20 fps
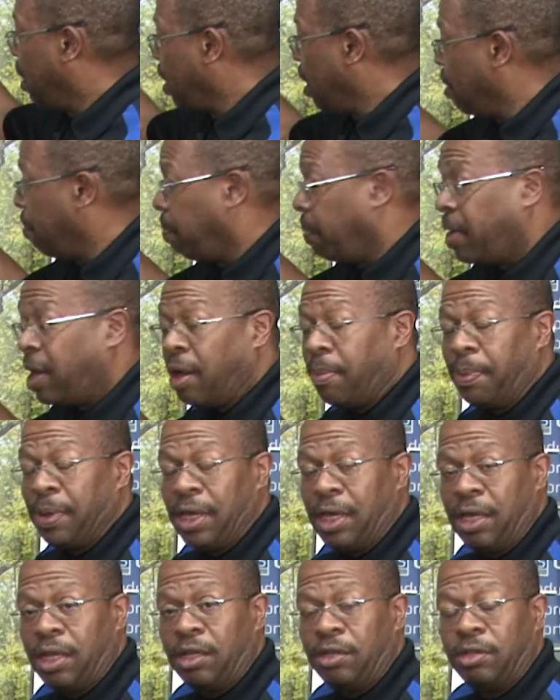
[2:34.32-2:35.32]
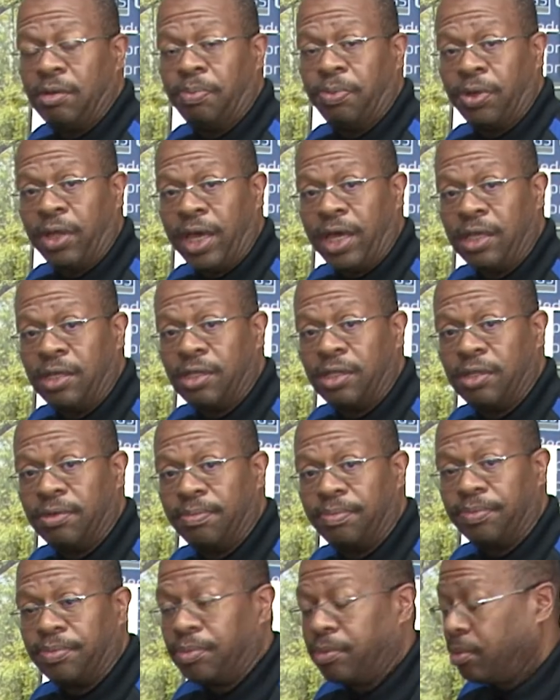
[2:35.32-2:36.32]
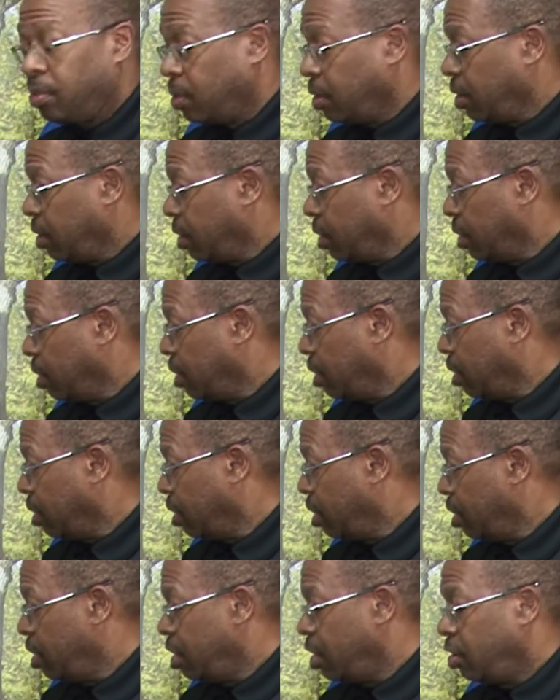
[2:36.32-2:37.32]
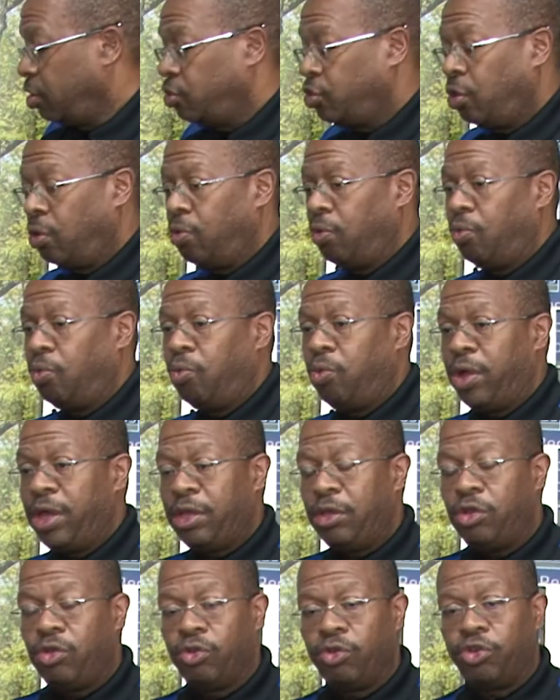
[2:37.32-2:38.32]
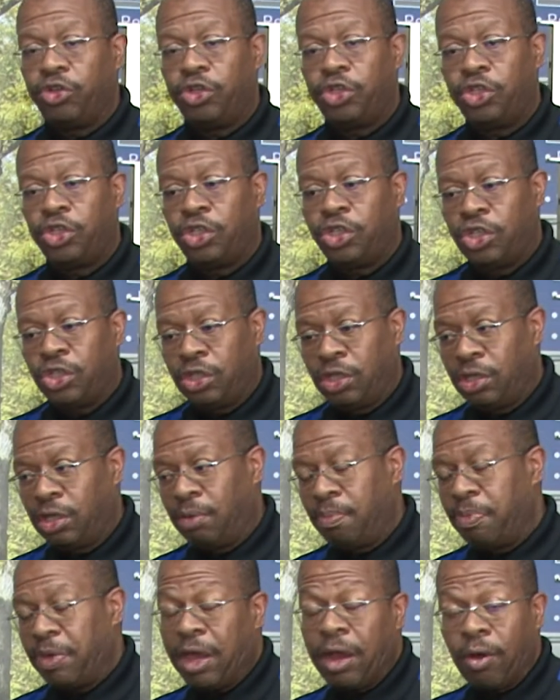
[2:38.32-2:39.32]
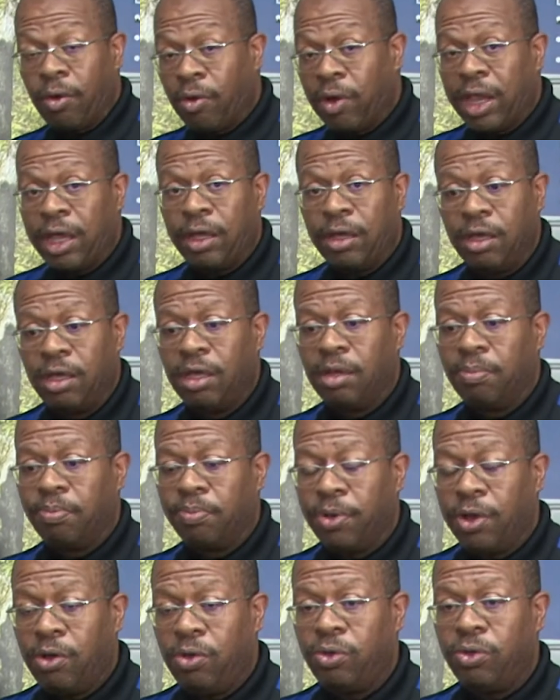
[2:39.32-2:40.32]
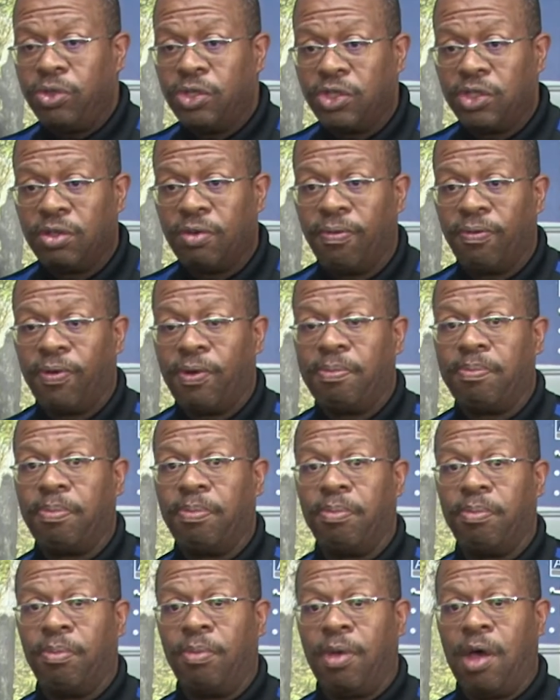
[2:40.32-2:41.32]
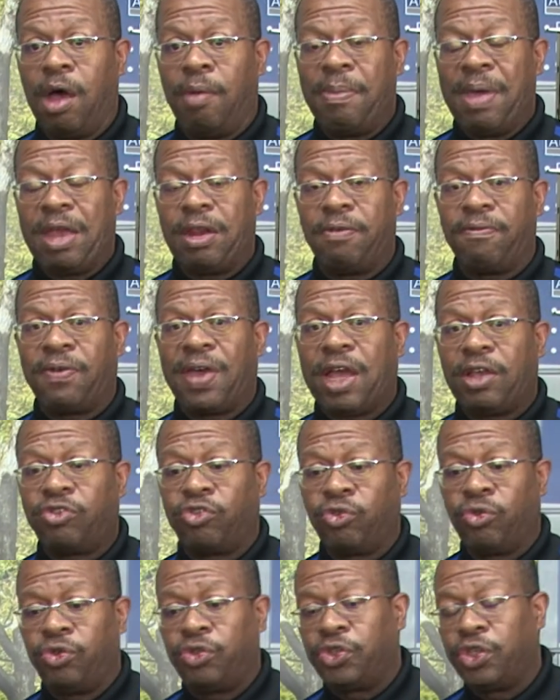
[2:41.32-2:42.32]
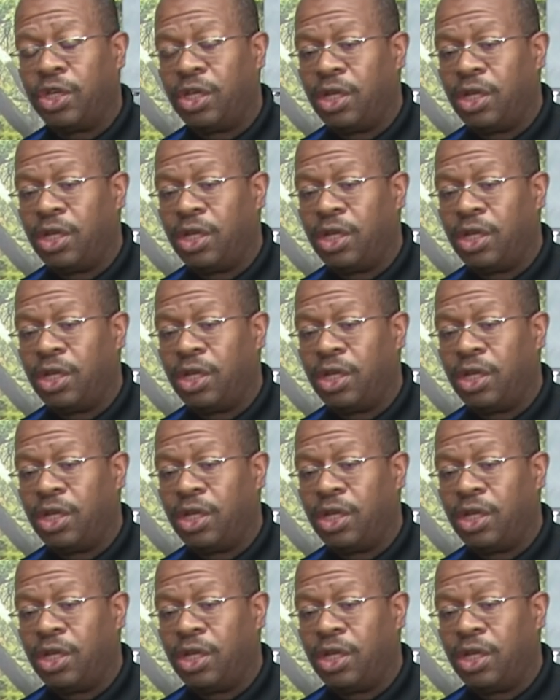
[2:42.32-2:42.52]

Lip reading: and popping it into place. So when you're comparing posts from manufacturers,